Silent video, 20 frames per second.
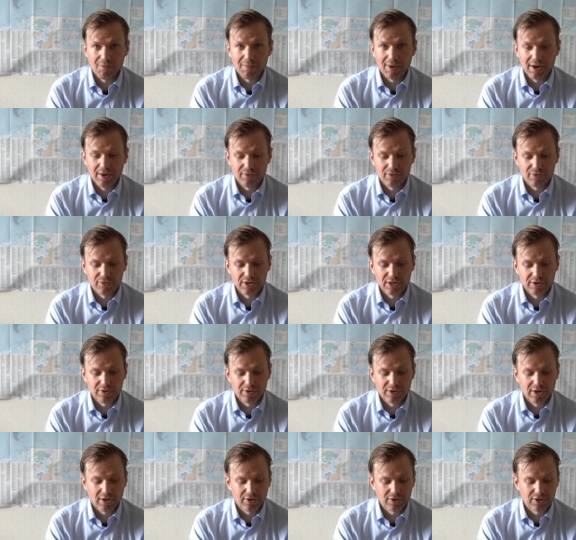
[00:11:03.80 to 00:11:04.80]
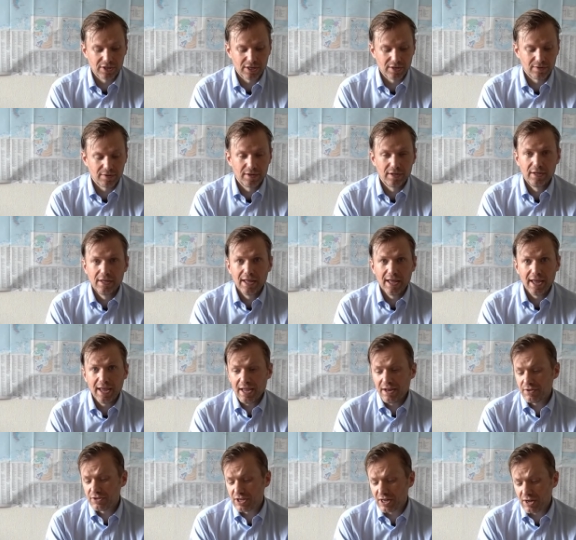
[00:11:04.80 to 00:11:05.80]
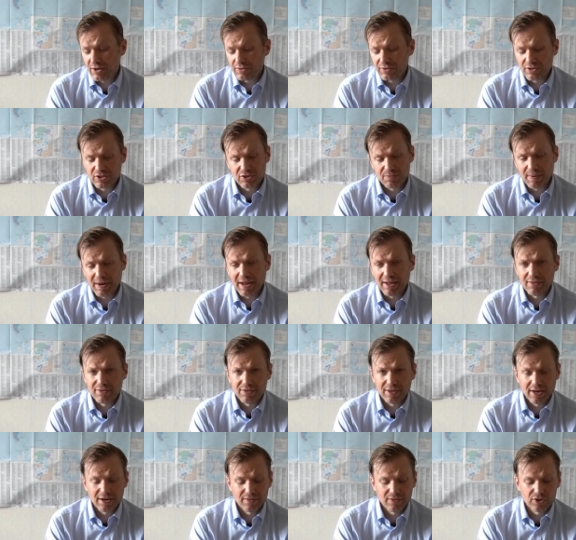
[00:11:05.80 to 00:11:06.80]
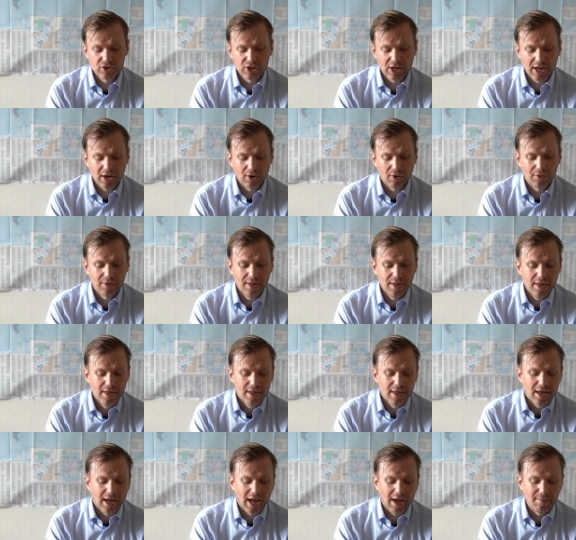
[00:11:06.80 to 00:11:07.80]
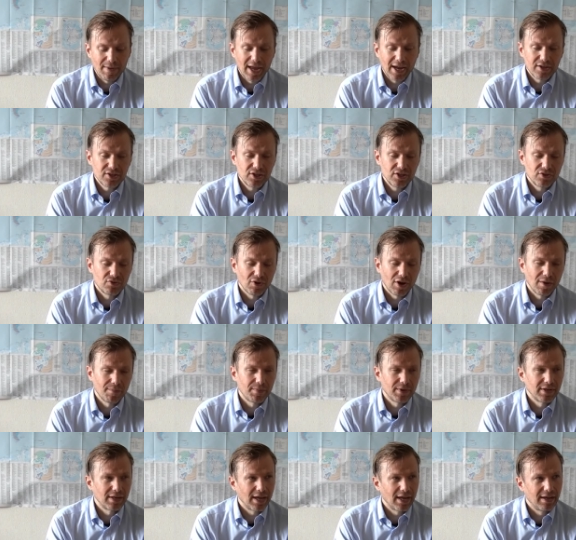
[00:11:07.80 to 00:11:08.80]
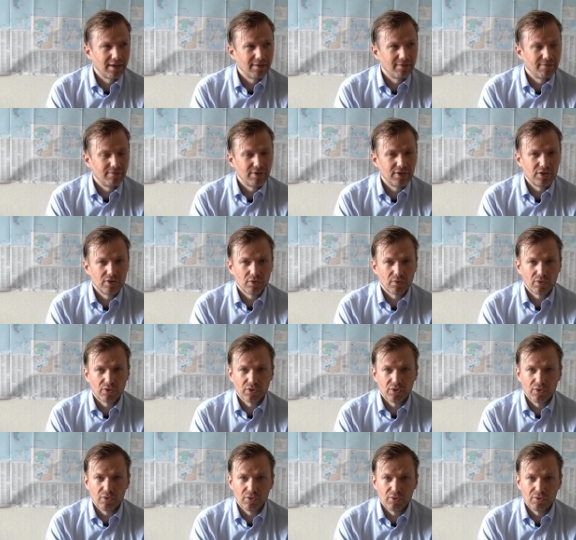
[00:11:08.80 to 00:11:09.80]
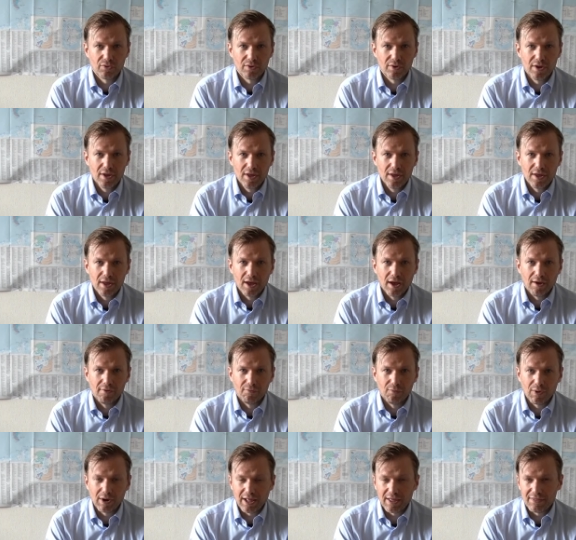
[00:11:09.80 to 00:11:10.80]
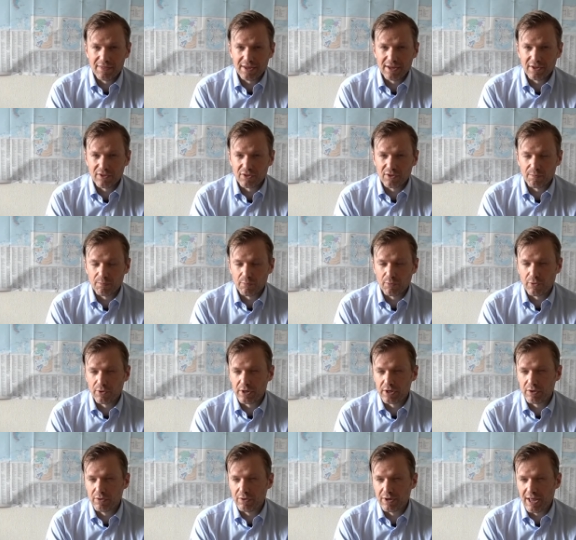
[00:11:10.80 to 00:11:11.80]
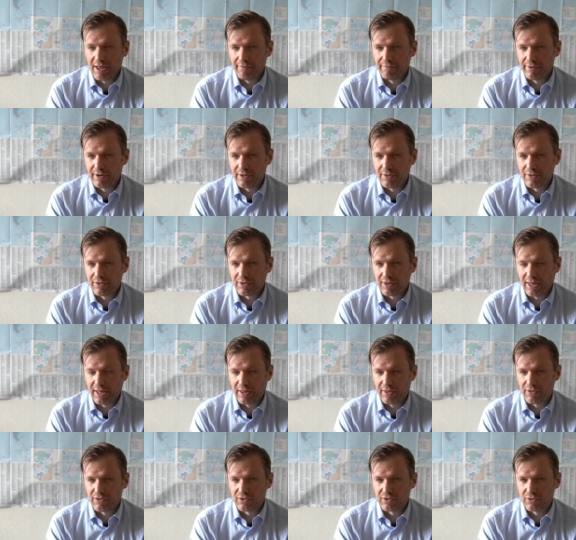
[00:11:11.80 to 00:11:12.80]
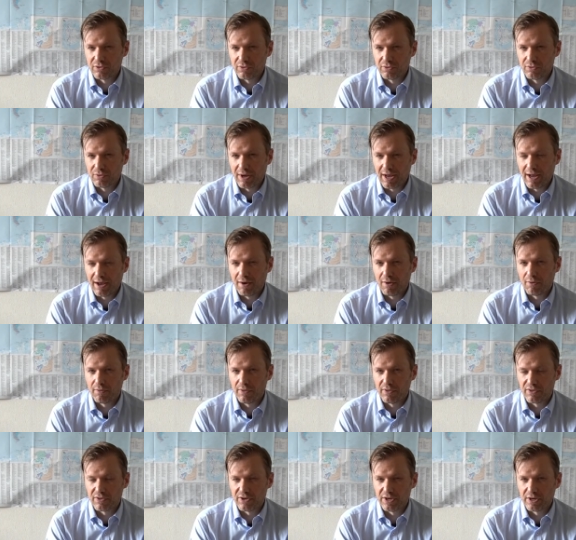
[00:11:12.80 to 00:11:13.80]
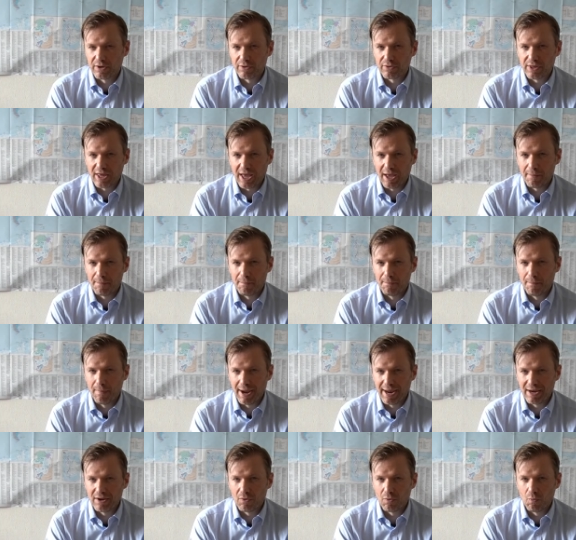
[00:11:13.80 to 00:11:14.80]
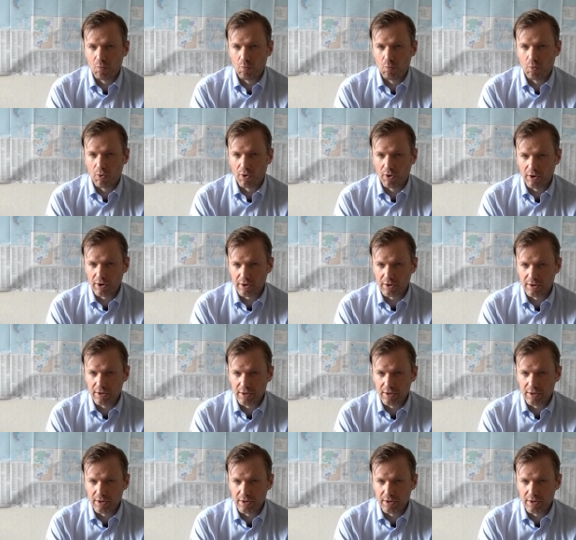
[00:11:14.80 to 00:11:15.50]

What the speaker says: my other sneaker content and check out the Japan side of the channel. I'm actually dropping a video soon of what I think is some pretty good evidence as to how the sneakers app might work.